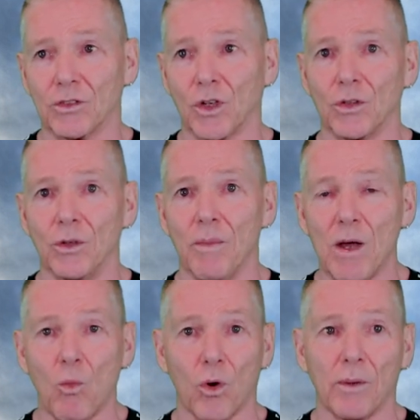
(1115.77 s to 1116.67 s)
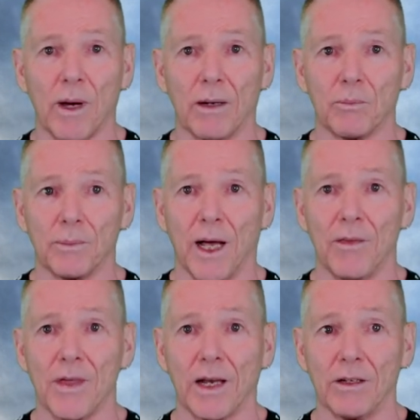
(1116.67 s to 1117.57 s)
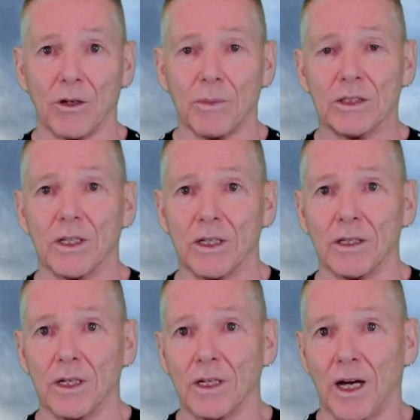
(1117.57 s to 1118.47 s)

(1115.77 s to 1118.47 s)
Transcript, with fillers: So you may warm up and then you'll be sitting